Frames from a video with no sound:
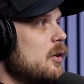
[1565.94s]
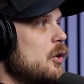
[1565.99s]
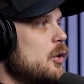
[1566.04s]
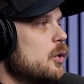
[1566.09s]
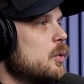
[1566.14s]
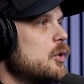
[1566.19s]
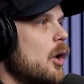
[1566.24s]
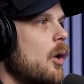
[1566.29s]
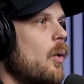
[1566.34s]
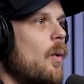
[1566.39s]

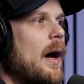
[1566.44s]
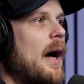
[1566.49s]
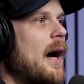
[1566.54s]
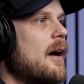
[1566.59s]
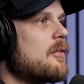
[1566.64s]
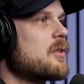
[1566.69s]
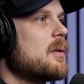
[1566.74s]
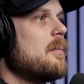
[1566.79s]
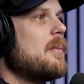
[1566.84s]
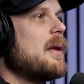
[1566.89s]
you don't
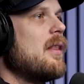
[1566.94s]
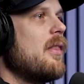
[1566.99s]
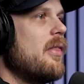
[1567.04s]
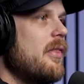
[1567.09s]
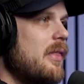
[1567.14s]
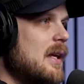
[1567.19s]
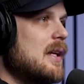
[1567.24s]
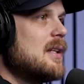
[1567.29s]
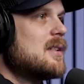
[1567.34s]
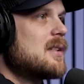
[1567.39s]
have to be
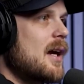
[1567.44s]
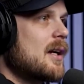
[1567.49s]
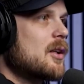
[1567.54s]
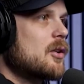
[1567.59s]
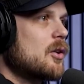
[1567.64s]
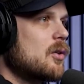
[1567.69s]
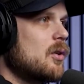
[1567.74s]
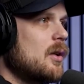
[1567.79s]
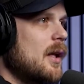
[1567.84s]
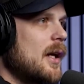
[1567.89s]
the
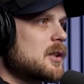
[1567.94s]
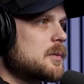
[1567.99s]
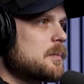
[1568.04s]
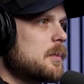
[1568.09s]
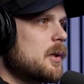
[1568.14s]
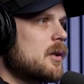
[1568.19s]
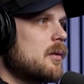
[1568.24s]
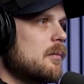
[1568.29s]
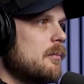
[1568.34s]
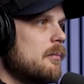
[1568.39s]
technical
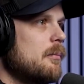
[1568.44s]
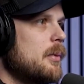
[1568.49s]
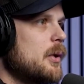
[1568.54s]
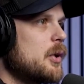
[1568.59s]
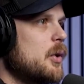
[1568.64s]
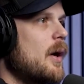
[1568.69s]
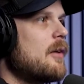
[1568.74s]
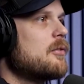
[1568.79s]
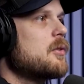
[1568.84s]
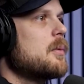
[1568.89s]
expert,
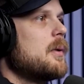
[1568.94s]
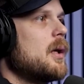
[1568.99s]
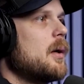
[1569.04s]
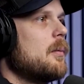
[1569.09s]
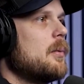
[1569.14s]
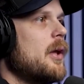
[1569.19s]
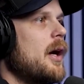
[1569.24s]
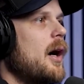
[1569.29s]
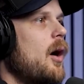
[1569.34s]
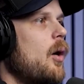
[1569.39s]
but you have to be
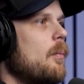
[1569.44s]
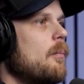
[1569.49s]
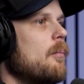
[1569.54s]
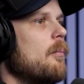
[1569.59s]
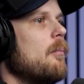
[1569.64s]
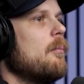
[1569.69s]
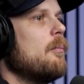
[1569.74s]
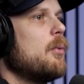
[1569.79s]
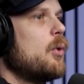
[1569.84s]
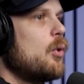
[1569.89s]
able to help
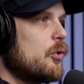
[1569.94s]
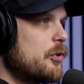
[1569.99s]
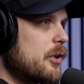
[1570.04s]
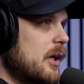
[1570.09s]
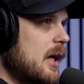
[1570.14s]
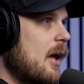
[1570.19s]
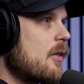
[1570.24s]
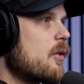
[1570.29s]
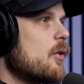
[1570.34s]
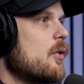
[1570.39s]
pull
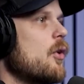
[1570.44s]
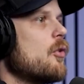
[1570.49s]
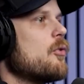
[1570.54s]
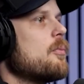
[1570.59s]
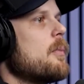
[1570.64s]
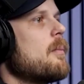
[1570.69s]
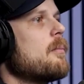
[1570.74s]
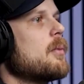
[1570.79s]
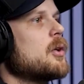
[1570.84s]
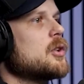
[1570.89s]
together
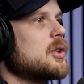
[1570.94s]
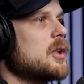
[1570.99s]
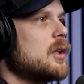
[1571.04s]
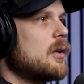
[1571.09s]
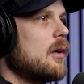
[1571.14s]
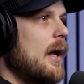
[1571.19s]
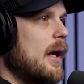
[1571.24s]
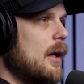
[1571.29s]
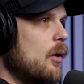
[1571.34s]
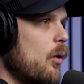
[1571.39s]
those members
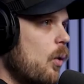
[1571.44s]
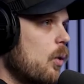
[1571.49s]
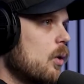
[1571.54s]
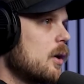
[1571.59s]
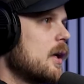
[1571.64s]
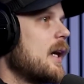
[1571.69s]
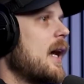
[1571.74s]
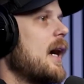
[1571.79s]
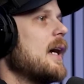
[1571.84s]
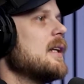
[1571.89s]
and
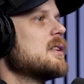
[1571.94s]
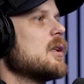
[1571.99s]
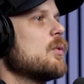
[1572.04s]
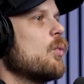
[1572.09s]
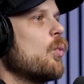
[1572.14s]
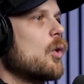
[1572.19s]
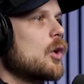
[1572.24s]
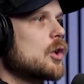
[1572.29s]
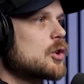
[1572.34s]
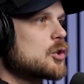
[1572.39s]
organize
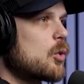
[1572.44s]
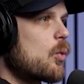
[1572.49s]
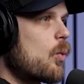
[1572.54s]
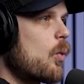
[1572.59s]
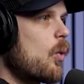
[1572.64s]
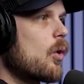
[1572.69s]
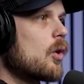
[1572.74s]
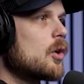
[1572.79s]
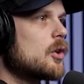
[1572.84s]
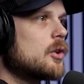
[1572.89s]
and work
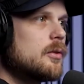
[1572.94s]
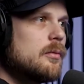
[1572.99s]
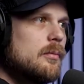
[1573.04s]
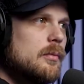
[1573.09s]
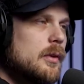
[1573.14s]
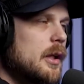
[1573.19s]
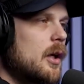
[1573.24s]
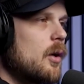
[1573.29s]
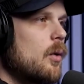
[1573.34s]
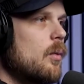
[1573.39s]
toward,
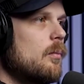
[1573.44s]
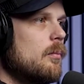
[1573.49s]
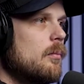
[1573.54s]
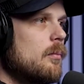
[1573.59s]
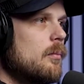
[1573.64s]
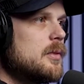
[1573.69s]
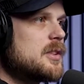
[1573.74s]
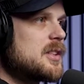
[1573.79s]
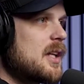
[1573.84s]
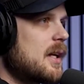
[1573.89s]

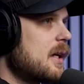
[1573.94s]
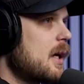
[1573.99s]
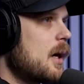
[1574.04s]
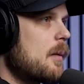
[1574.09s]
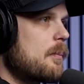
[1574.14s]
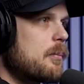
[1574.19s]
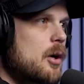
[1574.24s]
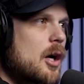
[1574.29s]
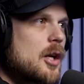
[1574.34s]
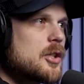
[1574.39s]
setting
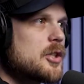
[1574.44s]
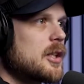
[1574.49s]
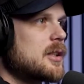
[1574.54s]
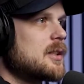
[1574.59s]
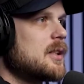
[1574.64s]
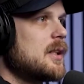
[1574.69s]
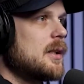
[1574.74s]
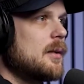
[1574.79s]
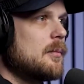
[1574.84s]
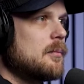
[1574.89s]
up
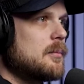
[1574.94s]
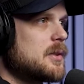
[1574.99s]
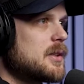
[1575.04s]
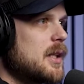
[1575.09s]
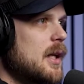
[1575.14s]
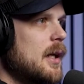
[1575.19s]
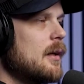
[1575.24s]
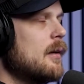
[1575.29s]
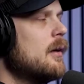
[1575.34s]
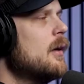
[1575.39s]
project teams.
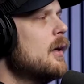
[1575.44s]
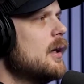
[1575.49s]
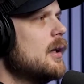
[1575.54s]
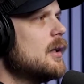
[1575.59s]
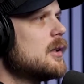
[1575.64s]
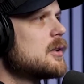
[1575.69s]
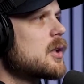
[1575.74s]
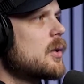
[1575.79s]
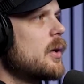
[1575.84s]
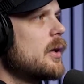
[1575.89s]
And
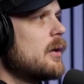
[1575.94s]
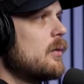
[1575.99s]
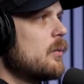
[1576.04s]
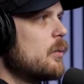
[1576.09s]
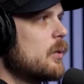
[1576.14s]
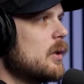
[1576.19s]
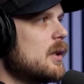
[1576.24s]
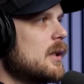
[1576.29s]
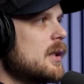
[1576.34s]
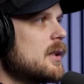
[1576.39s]
so it
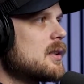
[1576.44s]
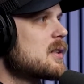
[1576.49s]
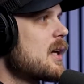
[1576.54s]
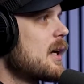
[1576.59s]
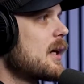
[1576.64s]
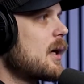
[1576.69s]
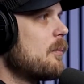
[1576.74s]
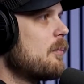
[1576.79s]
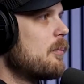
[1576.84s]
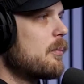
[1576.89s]
really is
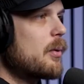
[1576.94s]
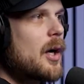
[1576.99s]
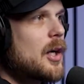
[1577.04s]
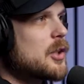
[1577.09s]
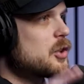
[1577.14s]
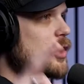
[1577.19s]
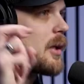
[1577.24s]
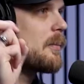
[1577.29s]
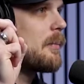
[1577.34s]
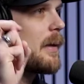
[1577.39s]
like a
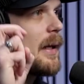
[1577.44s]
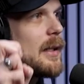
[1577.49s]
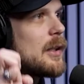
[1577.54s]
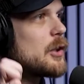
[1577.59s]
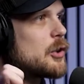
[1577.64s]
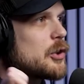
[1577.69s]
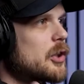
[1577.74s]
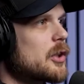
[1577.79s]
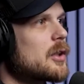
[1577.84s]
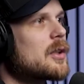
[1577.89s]
project
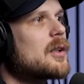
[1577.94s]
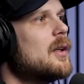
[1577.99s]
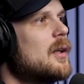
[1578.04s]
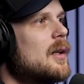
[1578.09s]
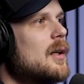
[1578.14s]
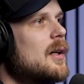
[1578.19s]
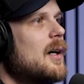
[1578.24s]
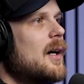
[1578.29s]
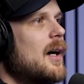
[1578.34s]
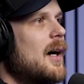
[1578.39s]
manager
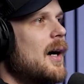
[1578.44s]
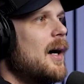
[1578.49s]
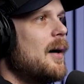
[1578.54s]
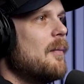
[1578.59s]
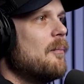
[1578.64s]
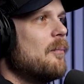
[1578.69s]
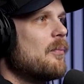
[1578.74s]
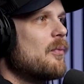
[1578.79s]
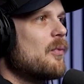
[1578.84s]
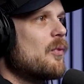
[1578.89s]

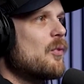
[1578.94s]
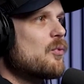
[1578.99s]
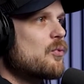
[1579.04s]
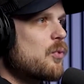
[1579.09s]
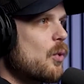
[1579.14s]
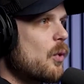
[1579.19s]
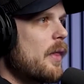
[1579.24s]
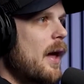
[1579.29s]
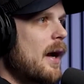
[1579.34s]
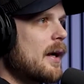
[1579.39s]

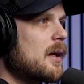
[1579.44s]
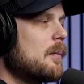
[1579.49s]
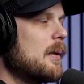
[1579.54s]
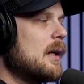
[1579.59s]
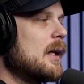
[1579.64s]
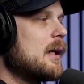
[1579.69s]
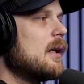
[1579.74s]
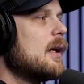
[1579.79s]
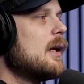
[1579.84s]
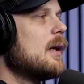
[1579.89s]
for that
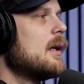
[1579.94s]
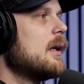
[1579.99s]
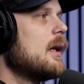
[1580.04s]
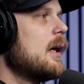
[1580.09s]
committee.